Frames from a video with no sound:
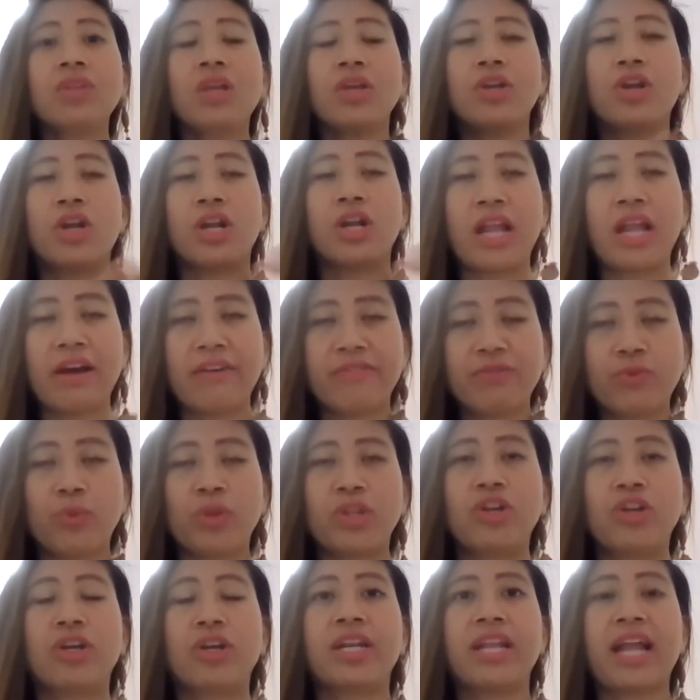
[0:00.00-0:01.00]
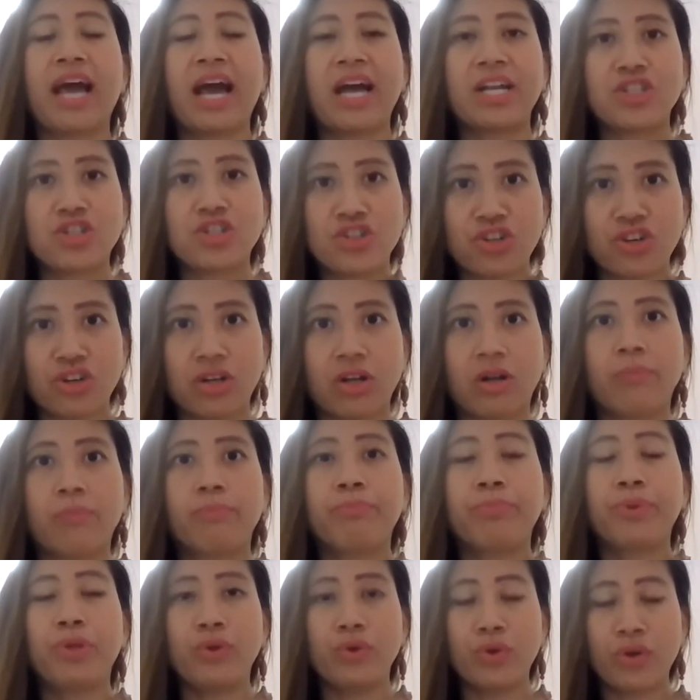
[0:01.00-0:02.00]
You're left with your
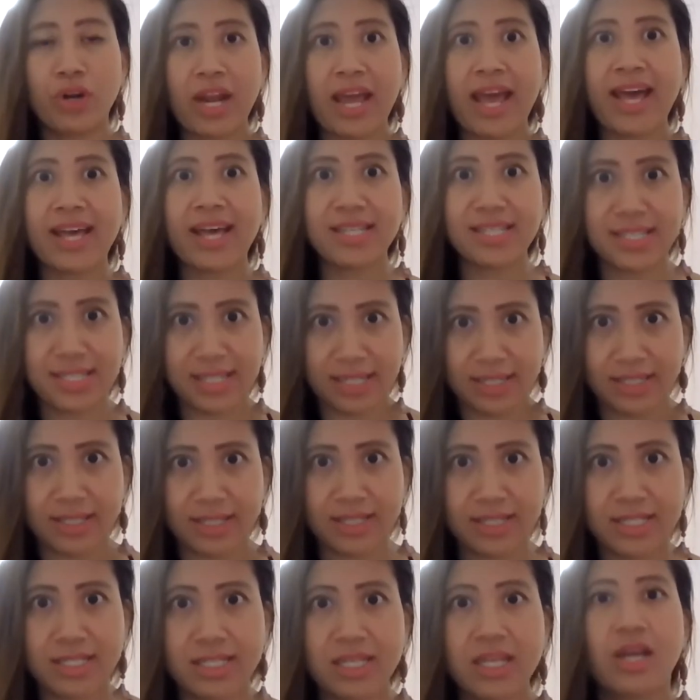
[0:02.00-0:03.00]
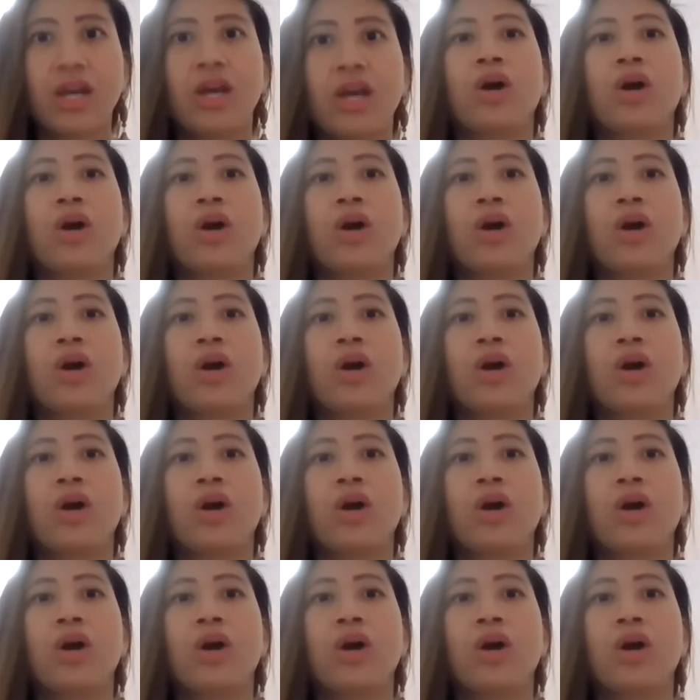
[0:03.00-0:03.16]
natural, pure essence,